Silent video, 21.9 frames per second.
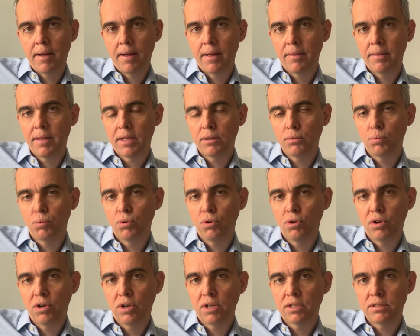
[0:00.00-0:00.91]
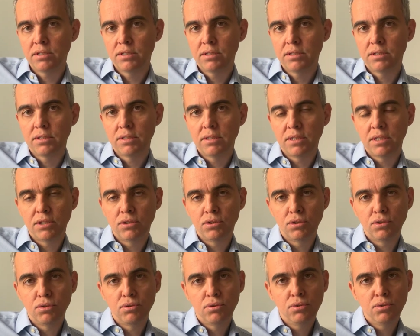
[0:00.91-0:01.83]
that was
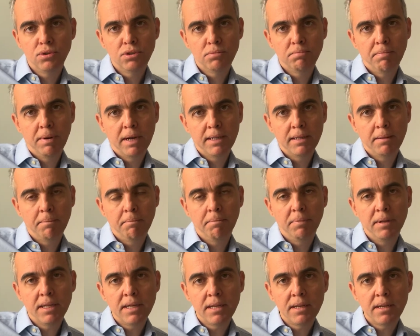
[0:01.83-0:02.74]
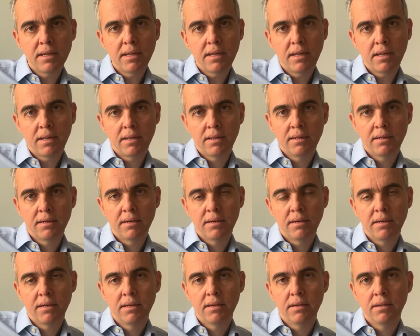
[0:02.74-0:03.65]
introduced by the blinking,
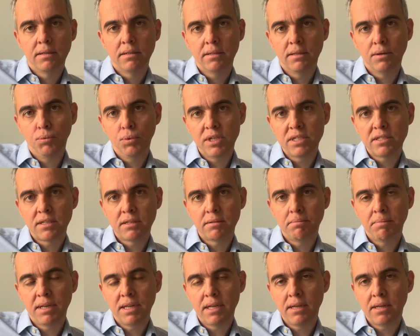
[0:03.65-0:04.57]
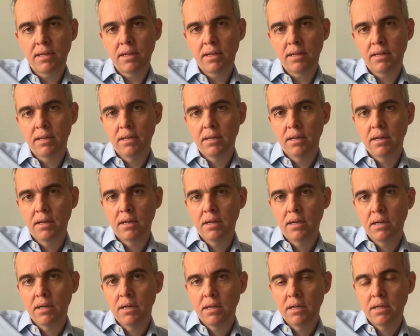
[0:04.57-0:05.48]
the recent blinking,
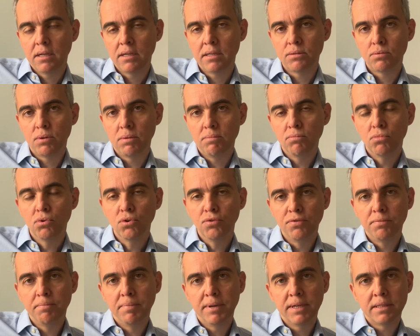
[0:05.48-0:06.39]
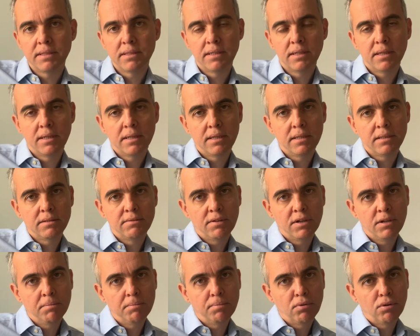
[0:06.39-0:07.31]
is removed, but it's very
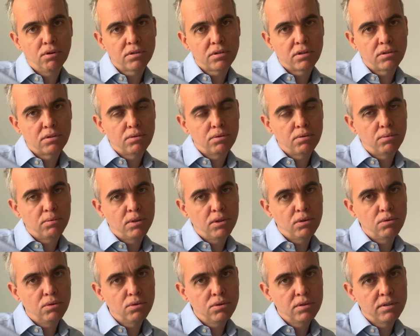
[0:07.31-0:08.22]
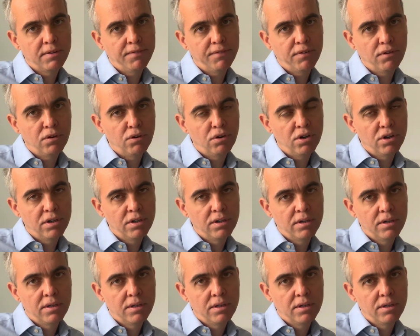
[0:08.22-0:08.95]
important to reduce the flora